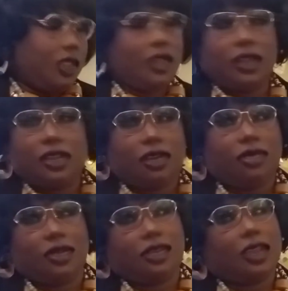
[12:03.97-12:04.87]
And honey, I'm
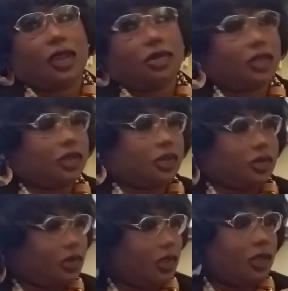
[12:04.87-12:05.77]
from the South,
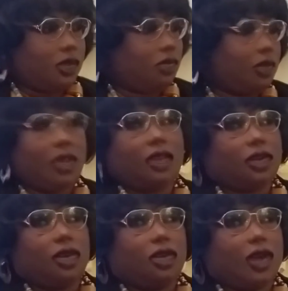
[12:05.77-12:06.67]
so we pack
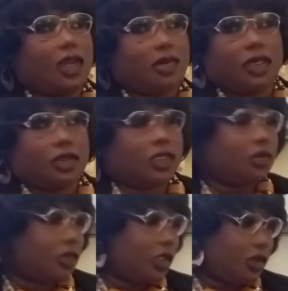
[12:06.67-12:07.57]
on a lot of makeup.